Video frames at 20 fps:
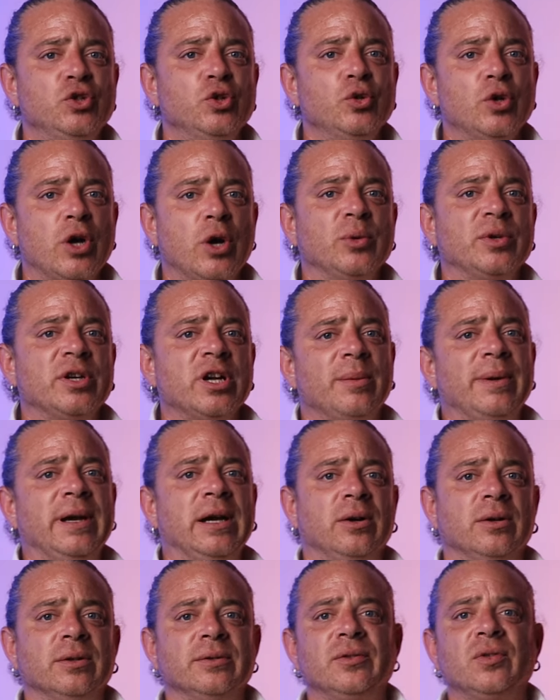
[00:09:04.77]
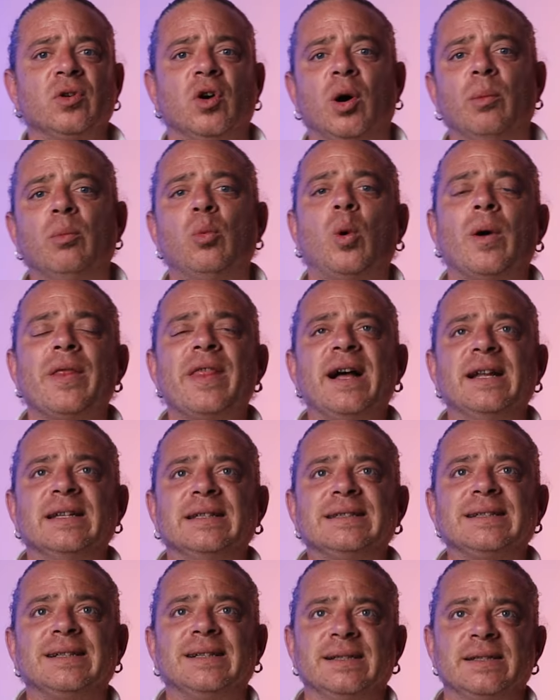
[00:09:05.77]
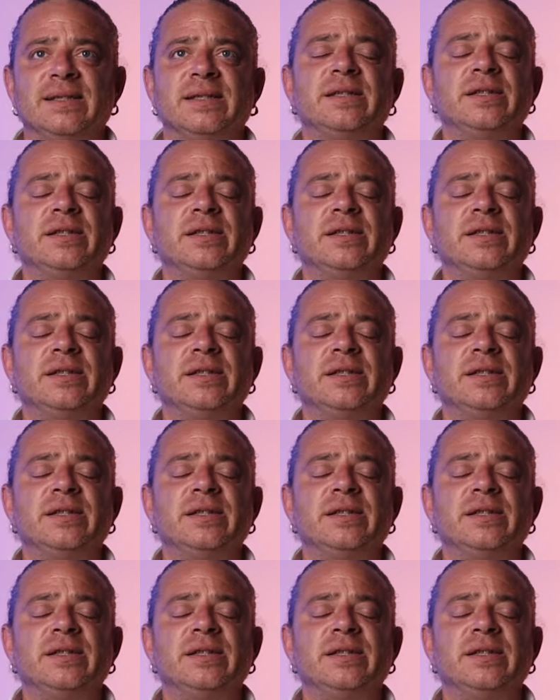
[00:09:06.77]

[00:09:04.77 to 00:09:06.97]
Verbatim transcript: you don't come out on top, what that does